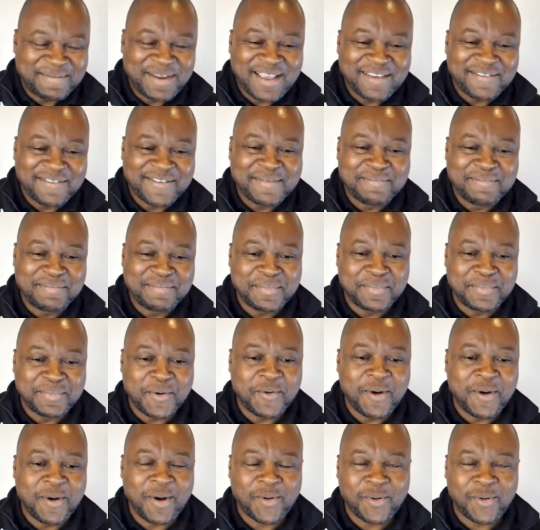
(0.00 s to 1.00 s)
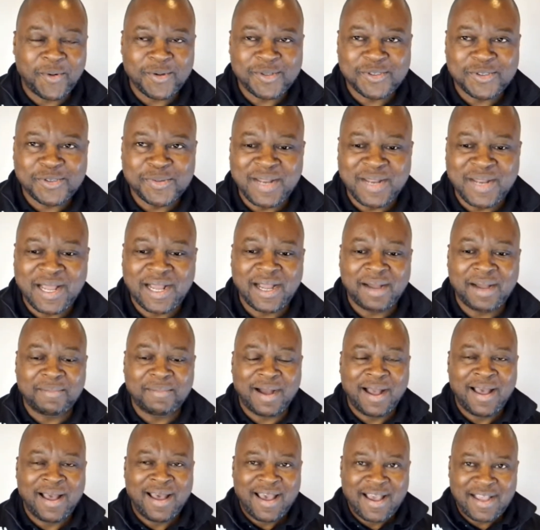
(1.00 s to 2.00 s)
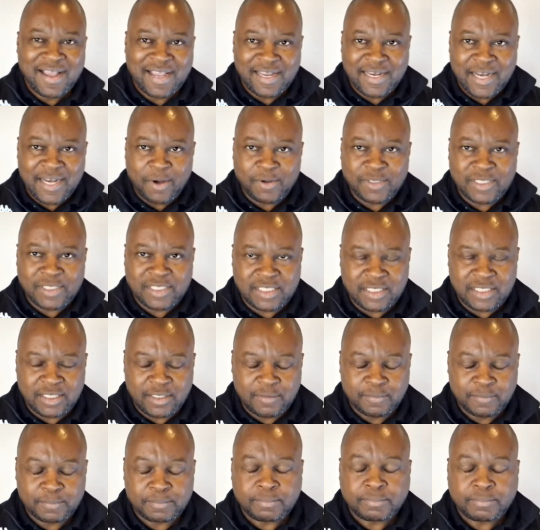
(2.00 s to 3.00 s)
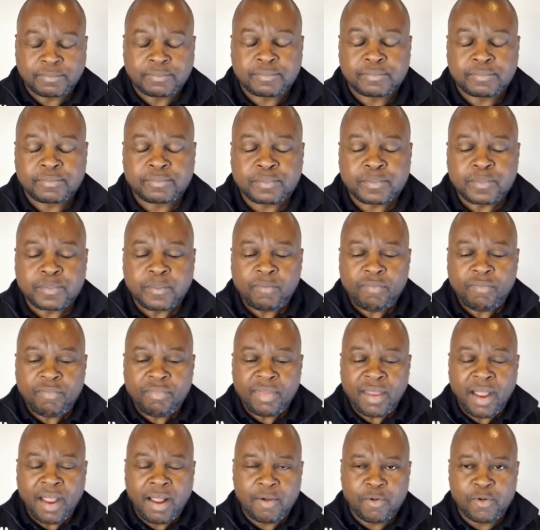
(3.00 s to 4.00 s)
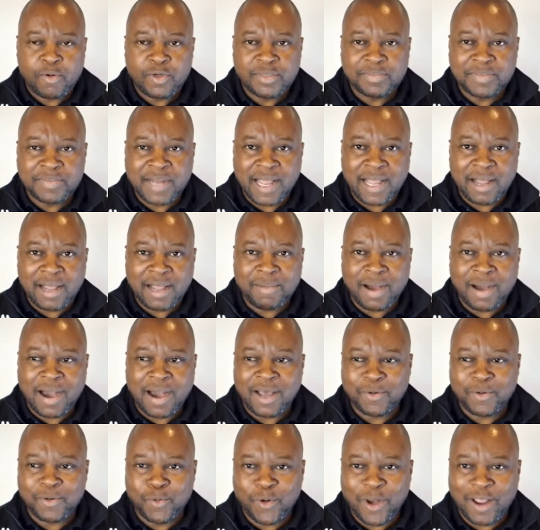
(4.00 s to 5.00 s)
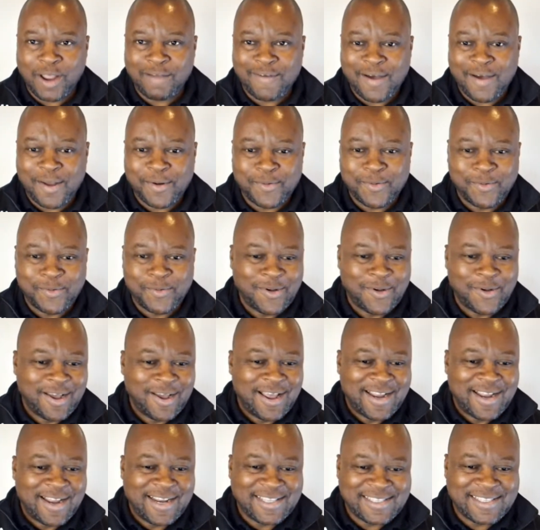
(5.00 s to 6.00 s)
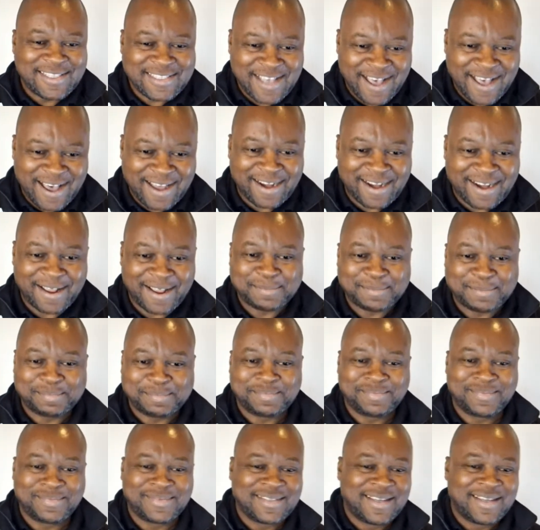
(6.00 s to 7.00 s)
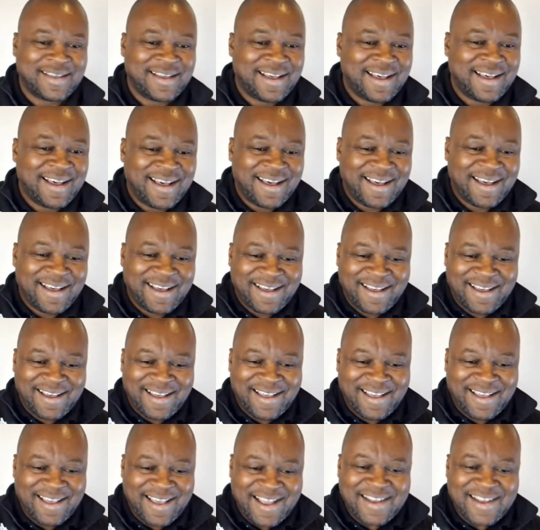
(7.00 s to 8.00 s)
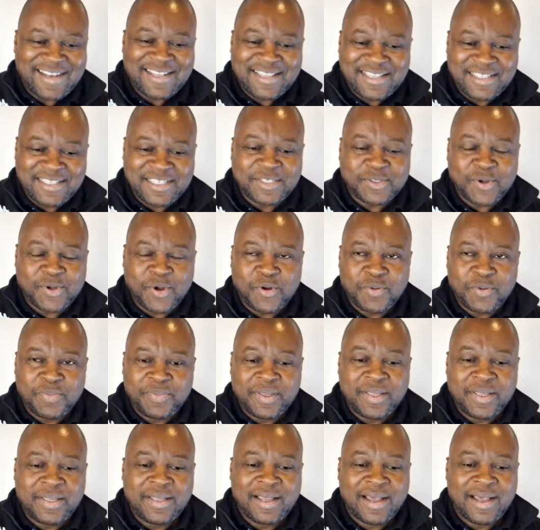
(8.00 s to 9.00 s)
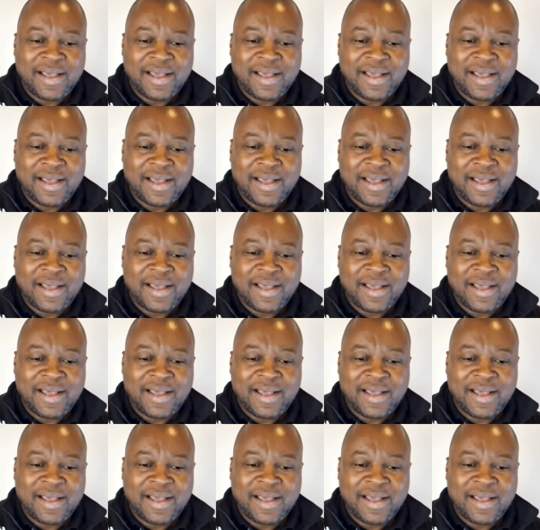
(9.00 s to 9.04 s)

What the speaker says: Even people who are close to Mnangagwa can now see kuti Mnangagwa ari kuuraya vanhu nenzara. And this is going to be